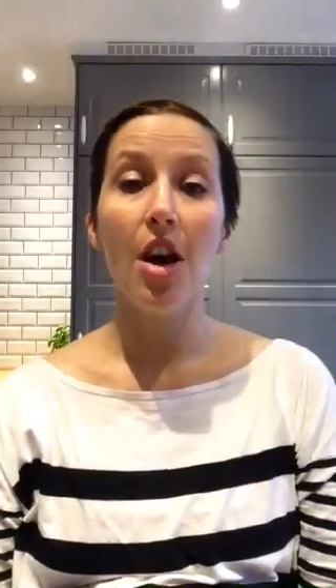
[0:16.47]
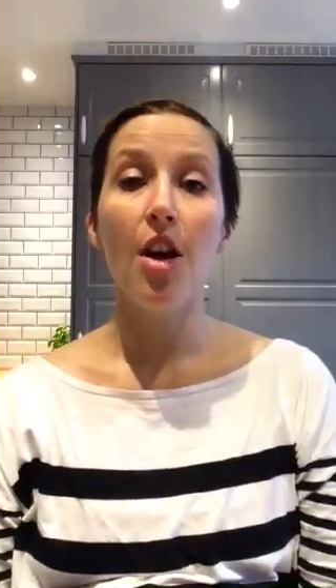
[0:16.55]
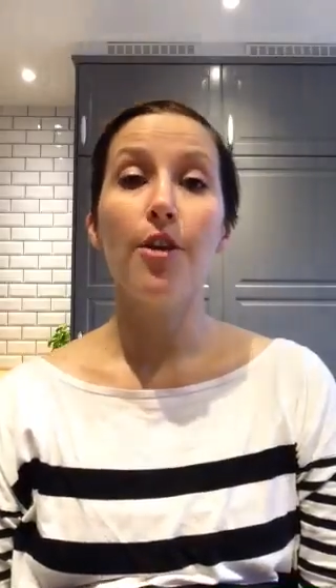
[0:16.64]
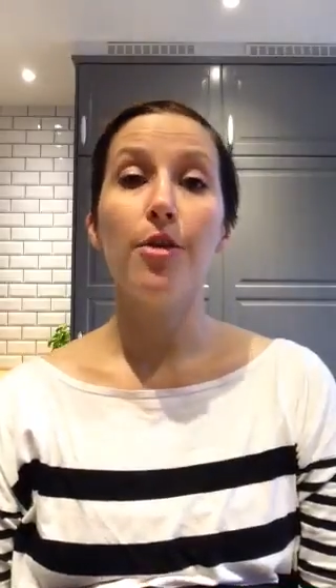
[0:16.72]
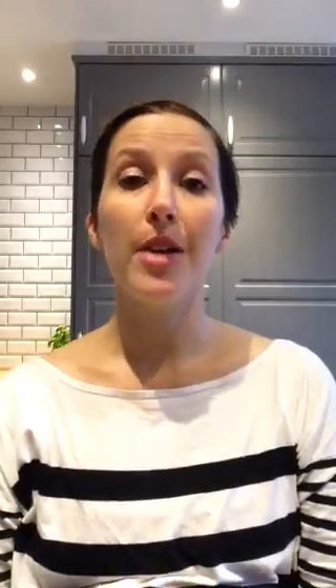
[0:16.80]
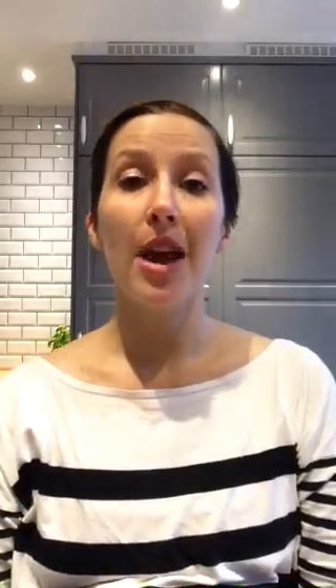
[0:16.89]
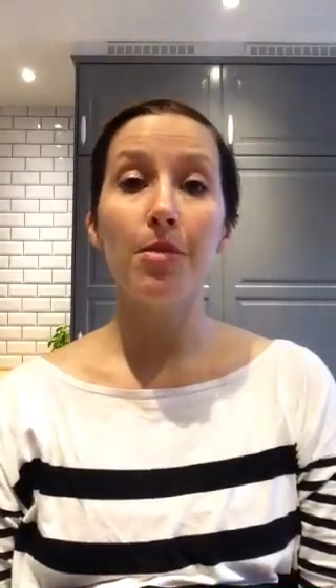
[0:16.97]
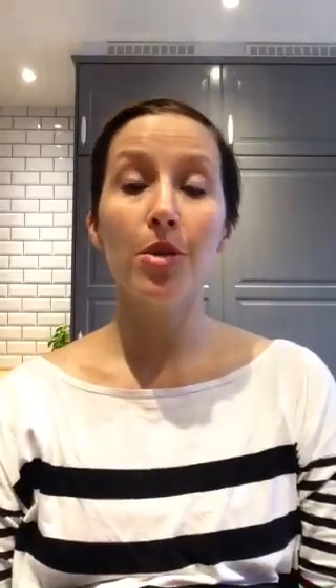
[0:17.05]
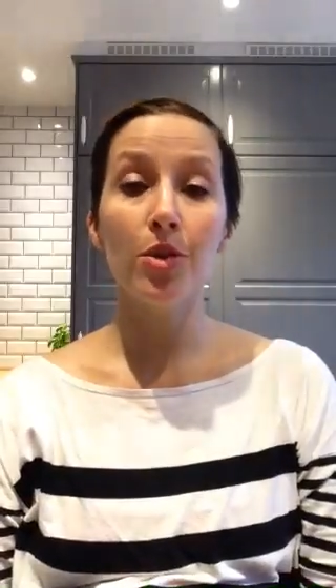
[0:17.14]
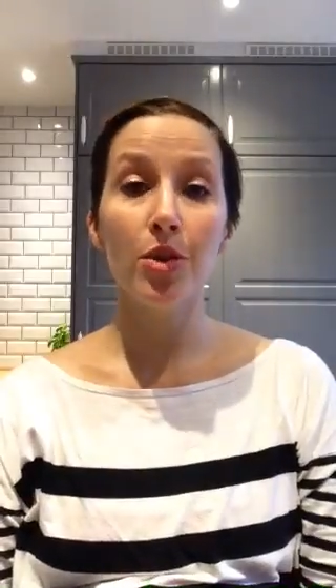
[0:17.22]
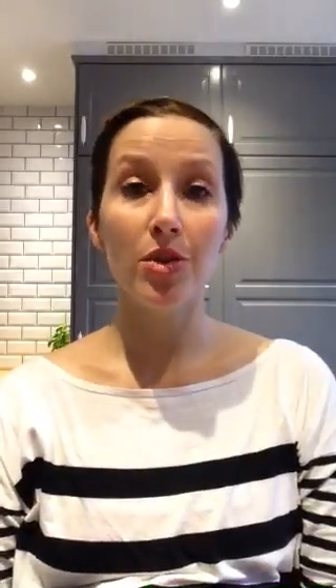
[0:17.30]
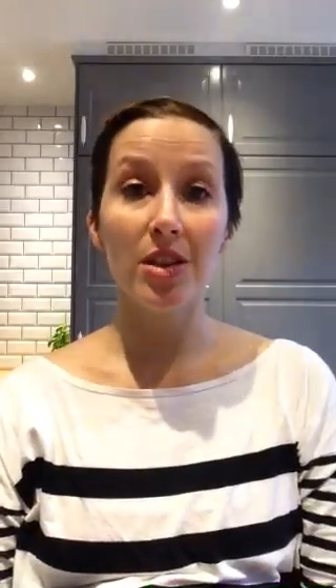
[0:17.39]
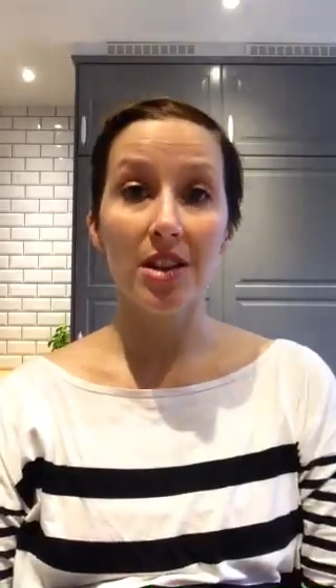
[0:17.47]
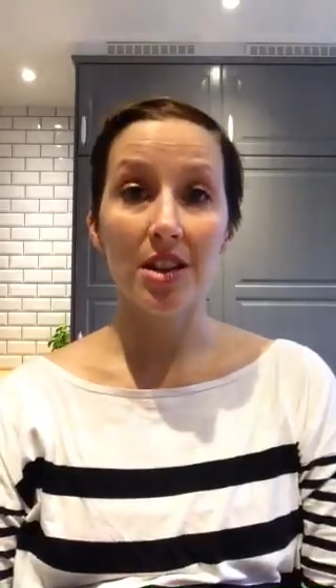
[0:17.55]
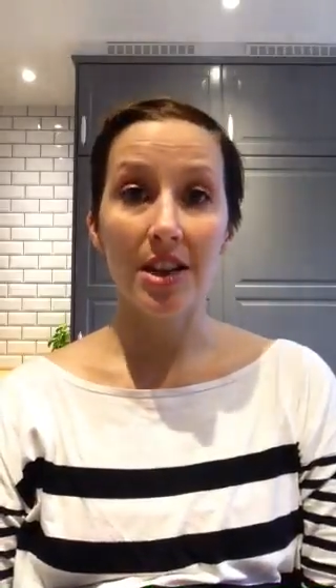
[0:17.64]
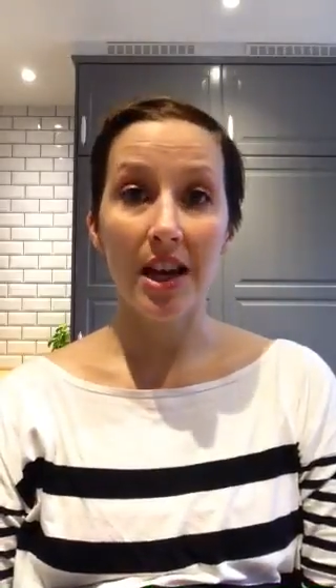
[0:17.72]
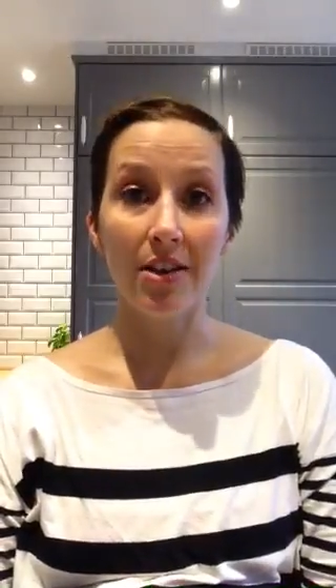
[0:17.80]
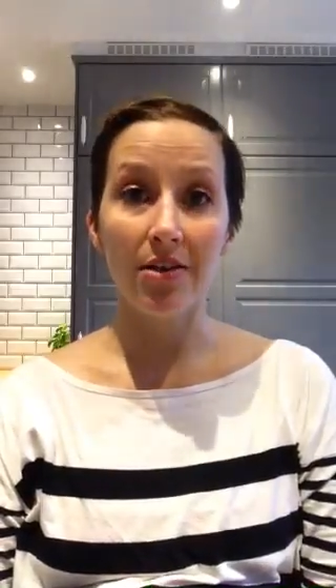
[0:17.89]
from chemical usage at
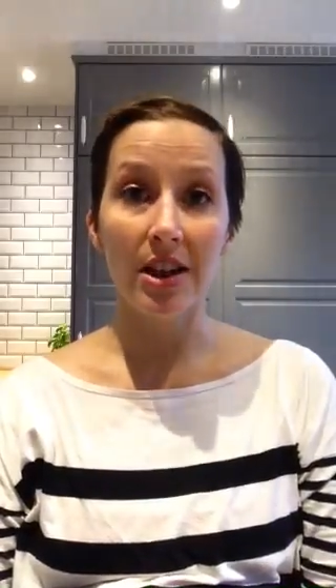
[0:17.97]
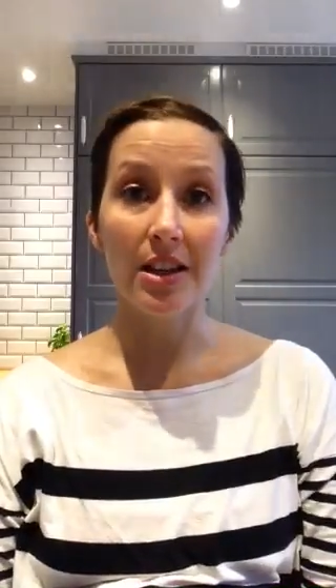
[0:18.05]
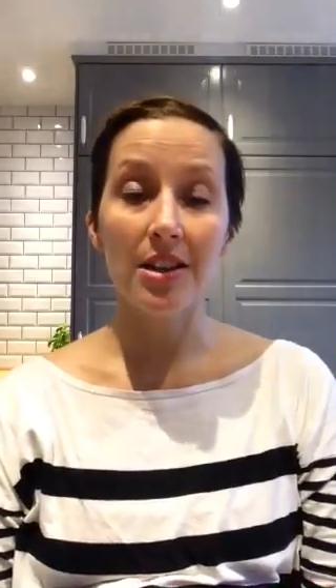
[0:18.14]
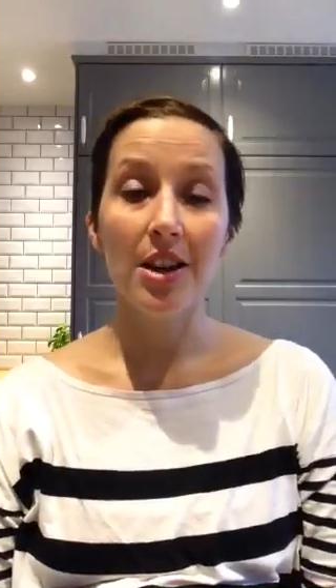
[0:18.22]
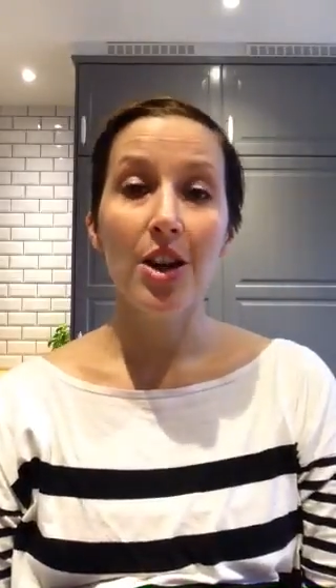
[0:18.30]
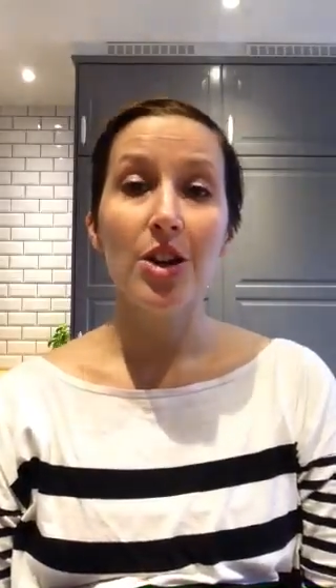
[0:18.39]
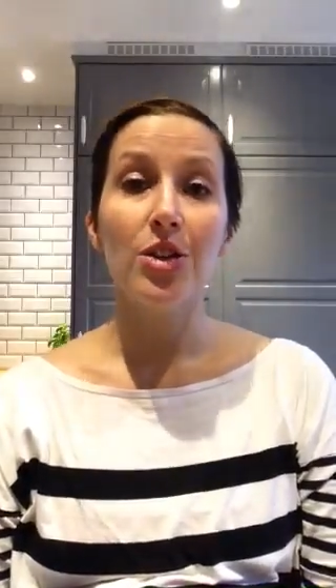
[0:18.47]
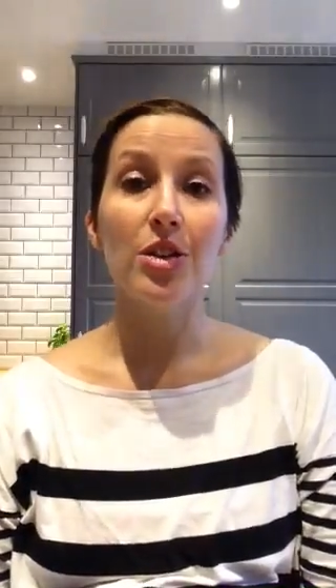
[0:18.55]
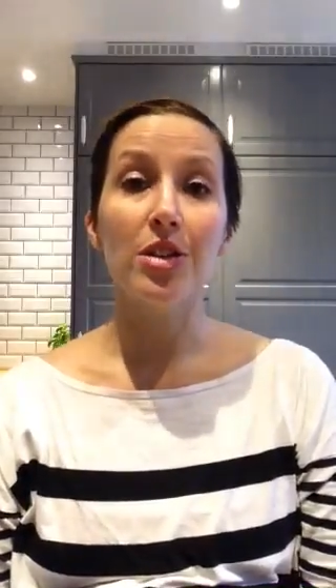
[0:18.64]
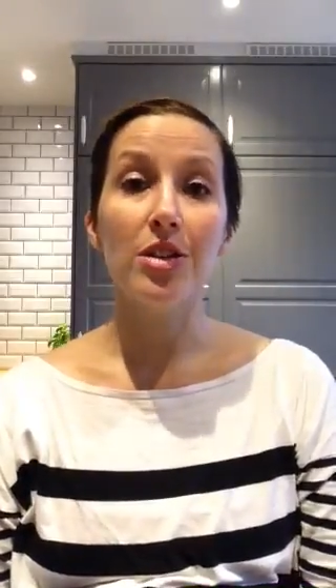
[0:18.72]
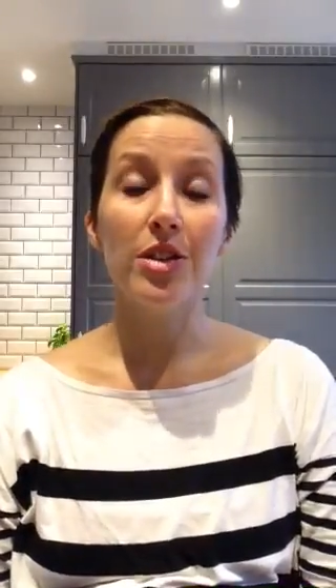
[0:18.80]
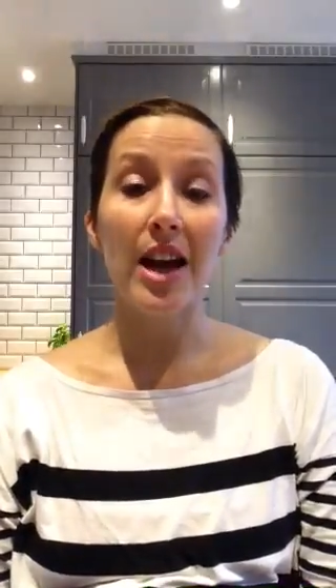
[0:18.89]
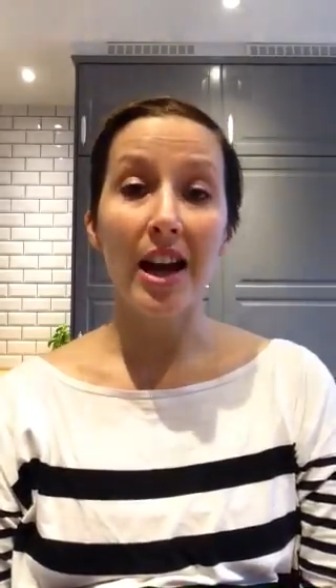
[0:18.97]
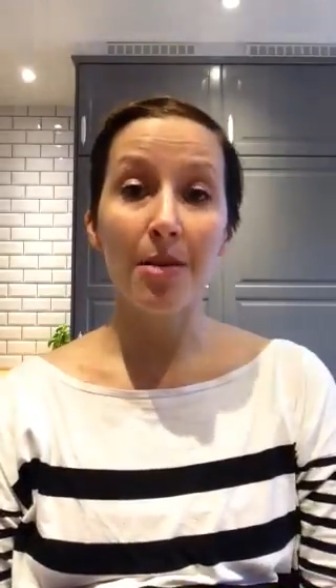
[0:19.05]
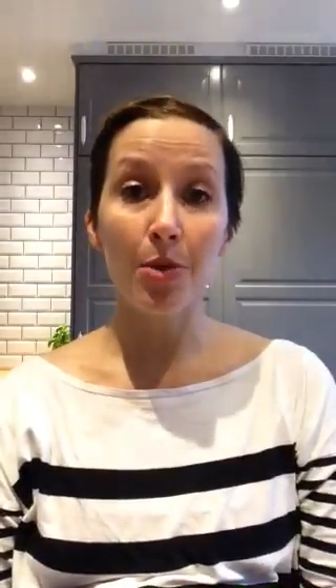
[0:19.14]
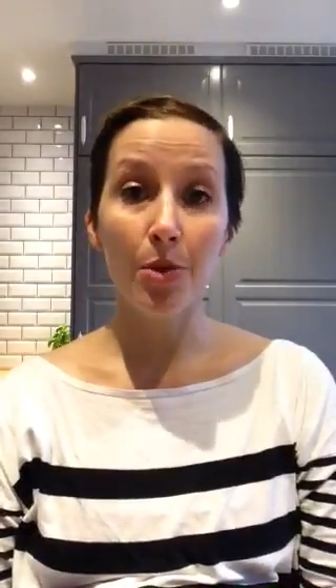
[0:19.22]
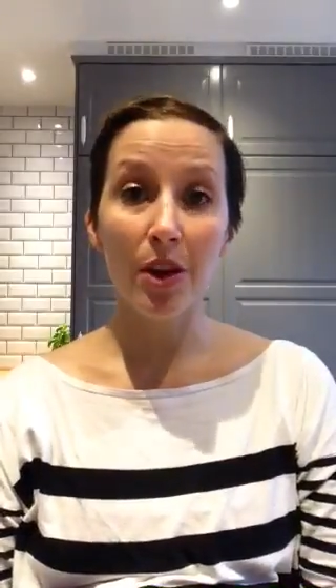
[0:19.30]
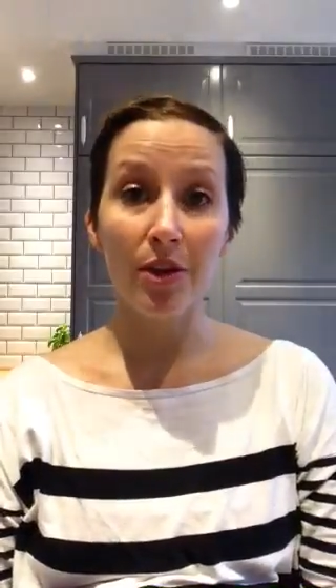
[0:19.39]
tanneries, to
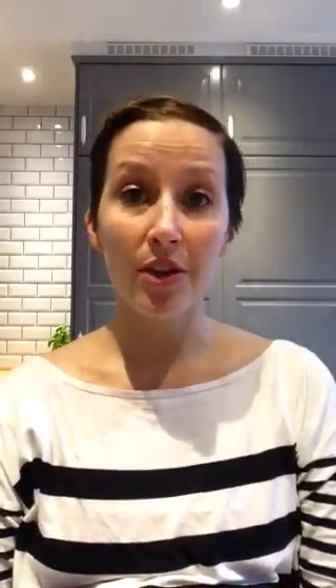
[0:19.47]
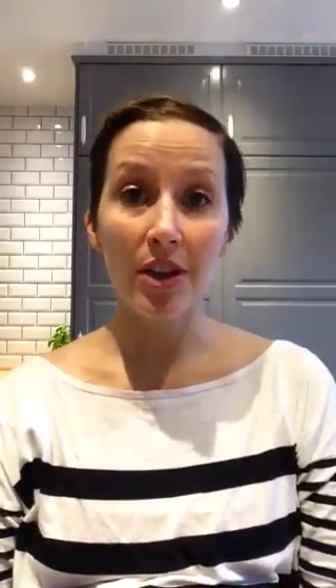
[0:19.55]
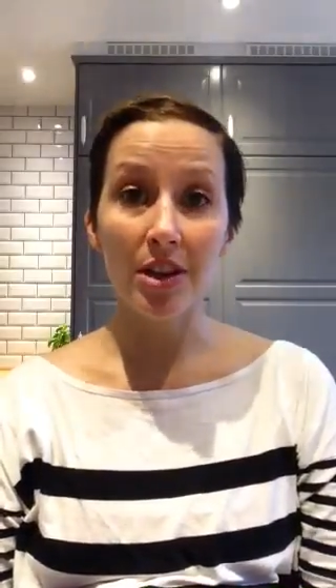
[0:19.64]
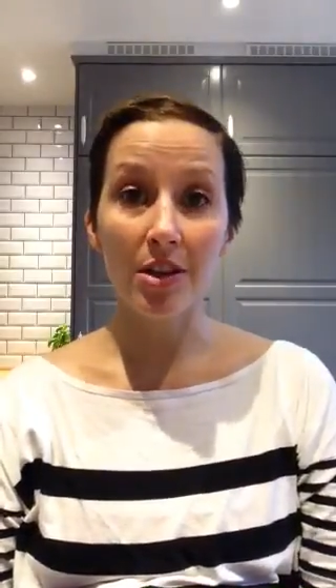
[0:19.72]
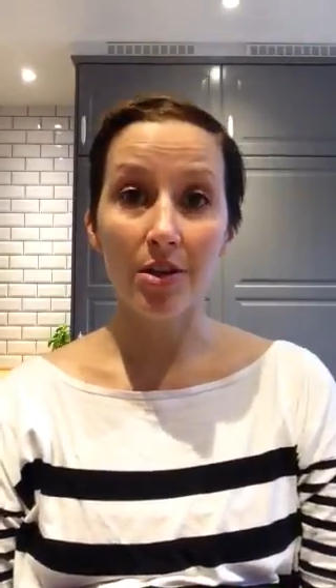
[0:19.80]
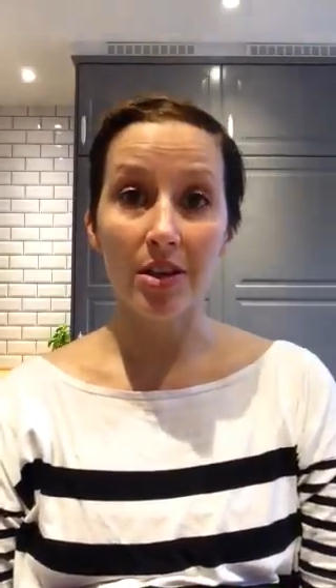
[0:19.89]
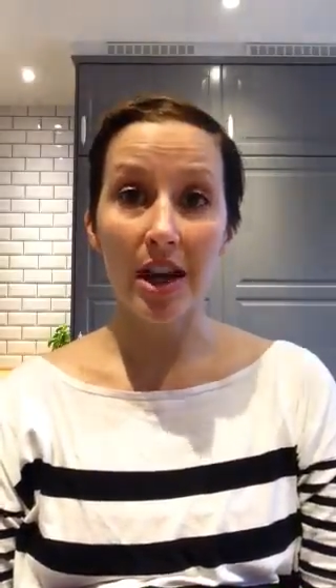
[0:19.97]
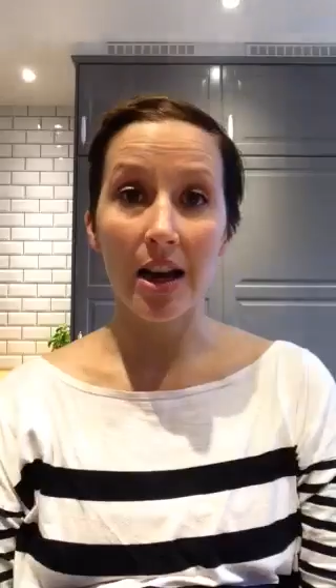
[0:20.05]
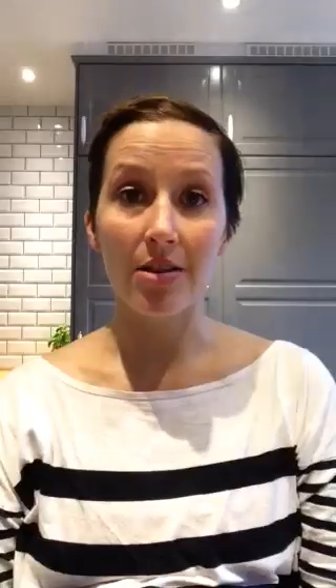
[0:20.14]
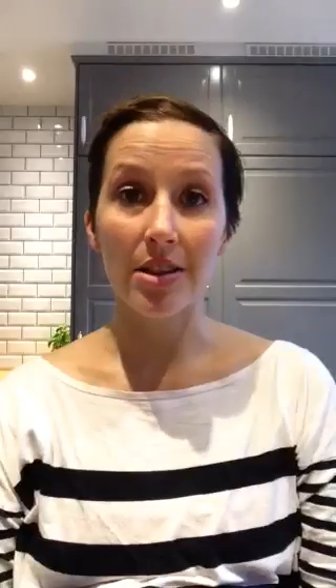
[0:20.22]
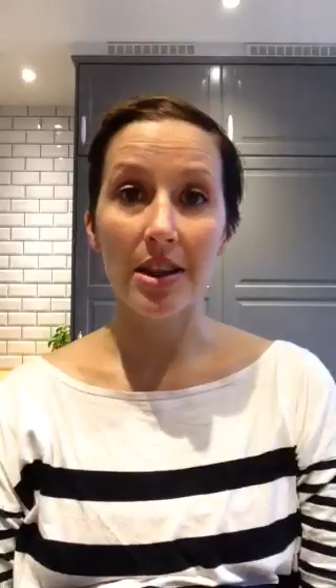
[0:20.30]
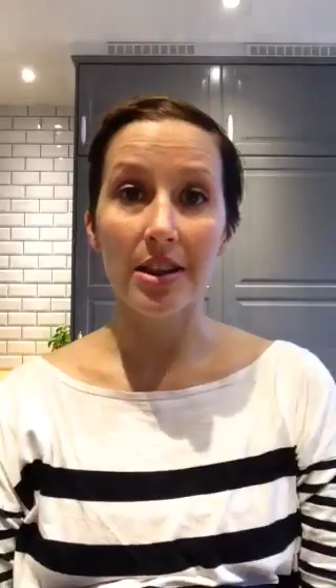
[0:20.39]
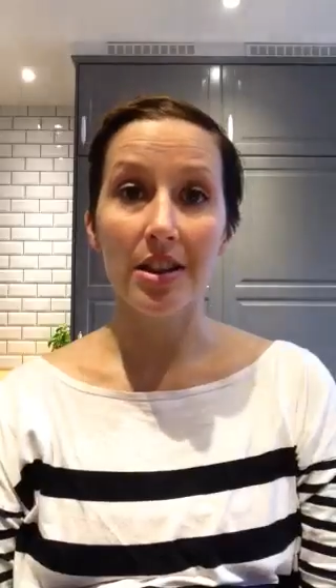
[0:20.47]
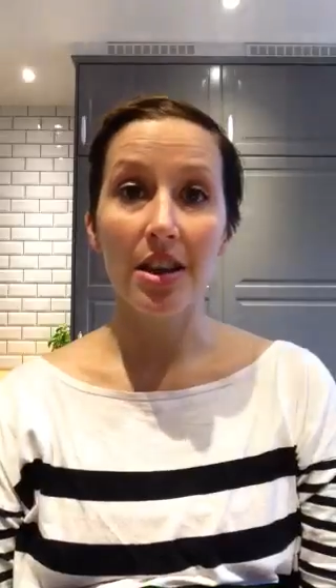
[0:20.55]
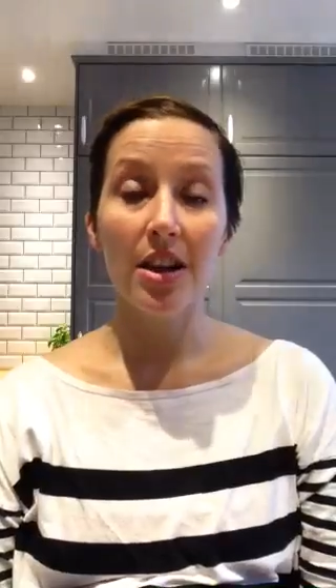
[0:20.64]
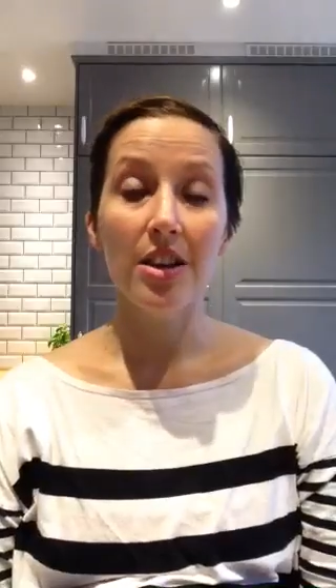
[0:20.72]
animal welfare at slaughterhouses,